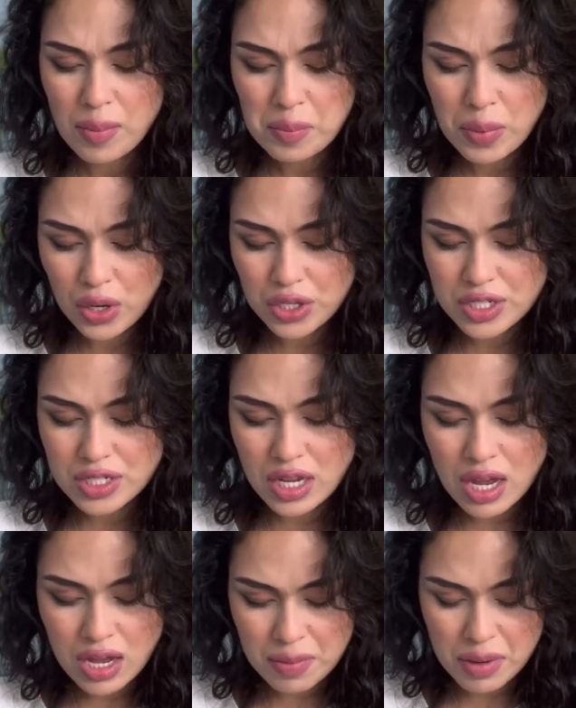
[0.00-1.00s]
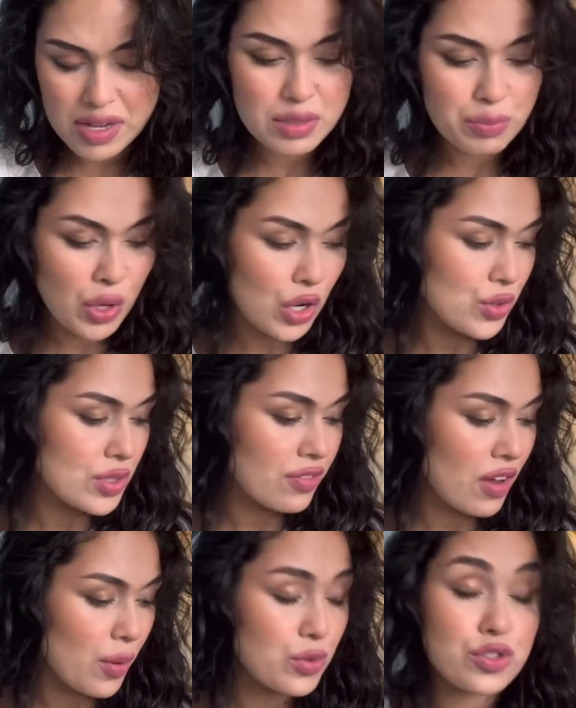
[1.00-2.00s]
but I suppose if
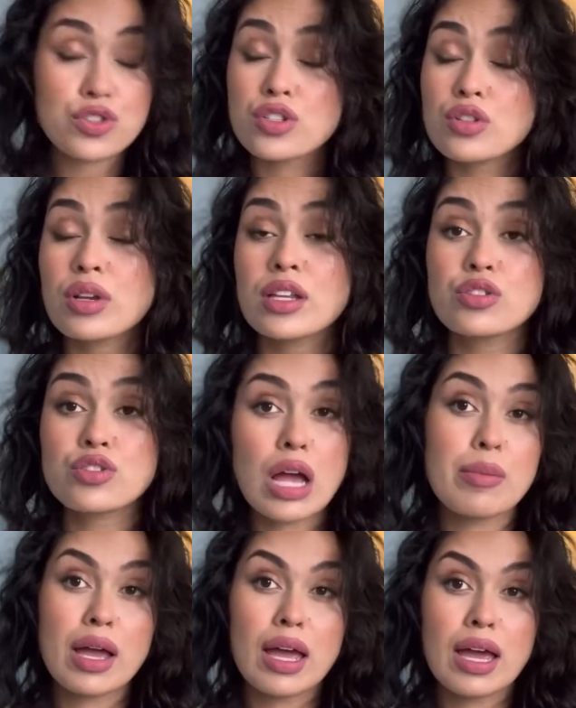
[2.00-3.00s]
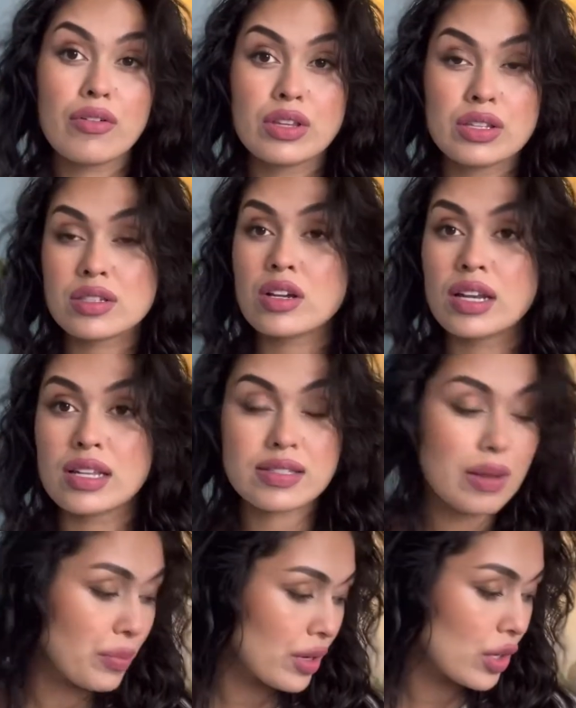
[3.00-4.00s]
I was just looking to dry my hair and then style it
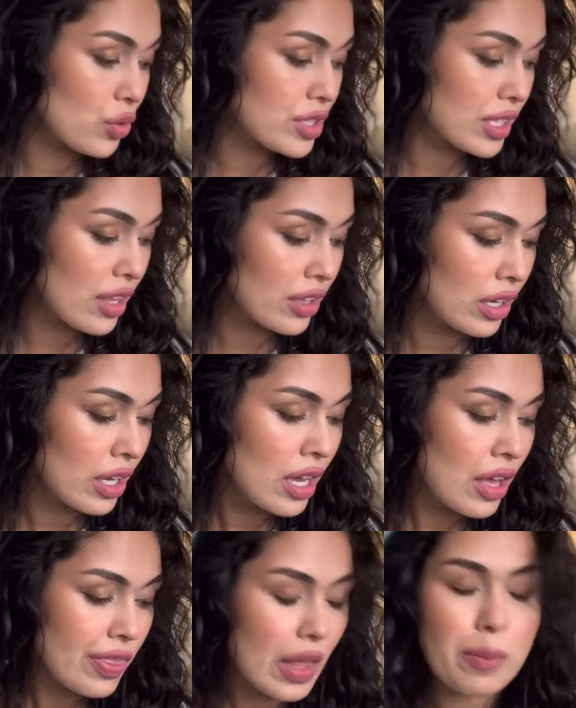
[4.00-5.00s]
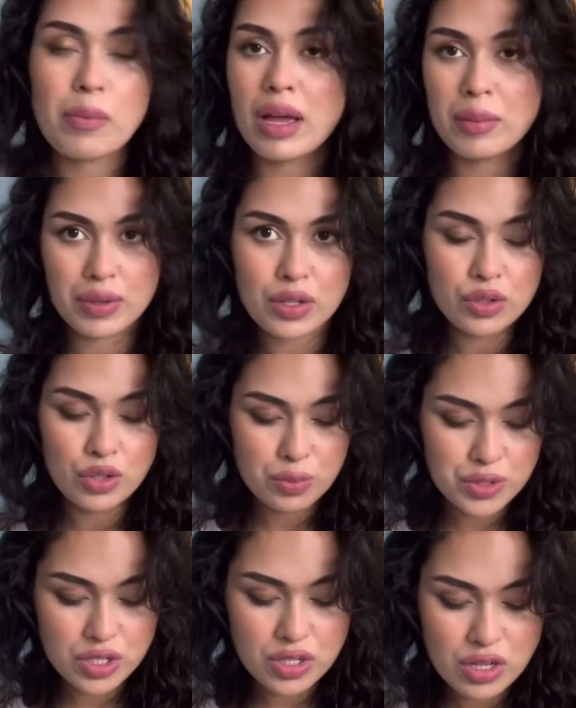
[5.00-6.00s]
separately altogether, that might be a good
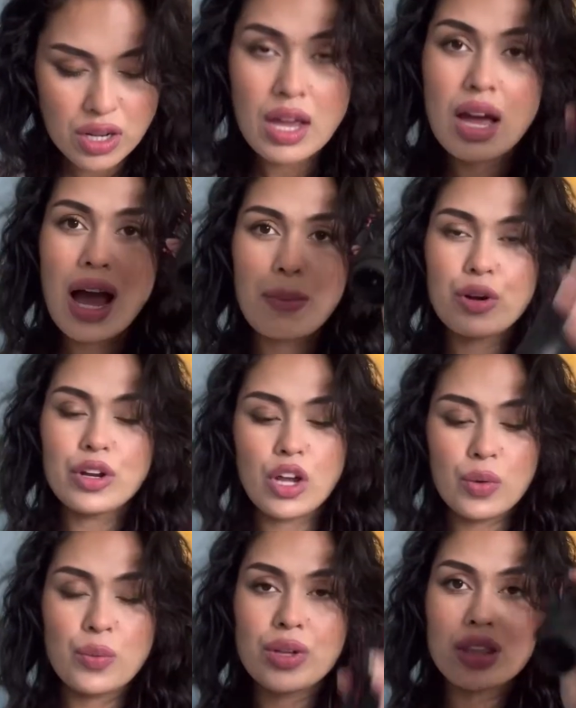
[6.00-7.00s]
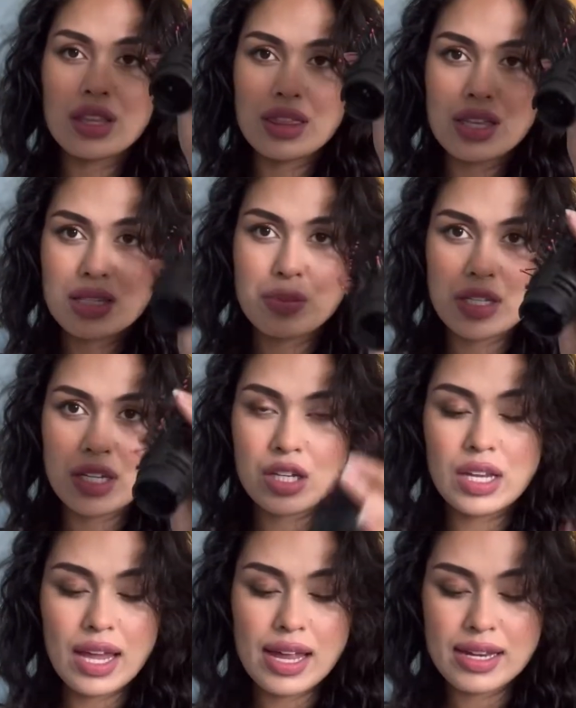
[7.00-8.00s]
option. I'm going to go in with this
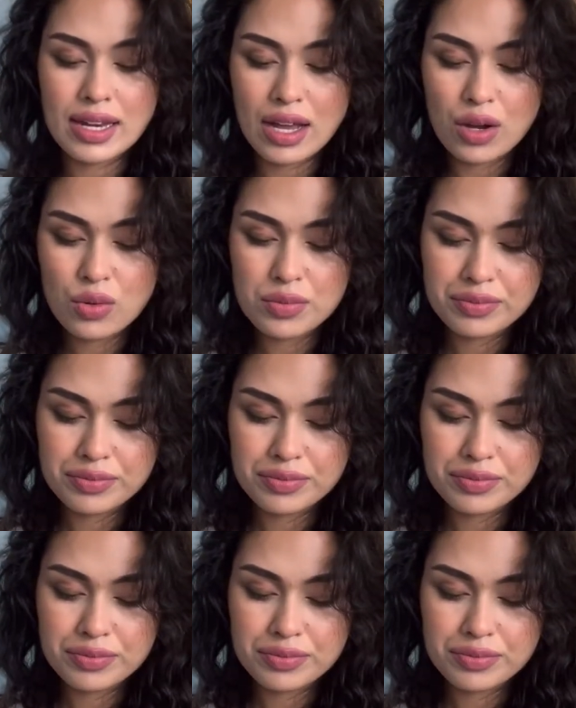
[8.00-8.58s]
particular head now.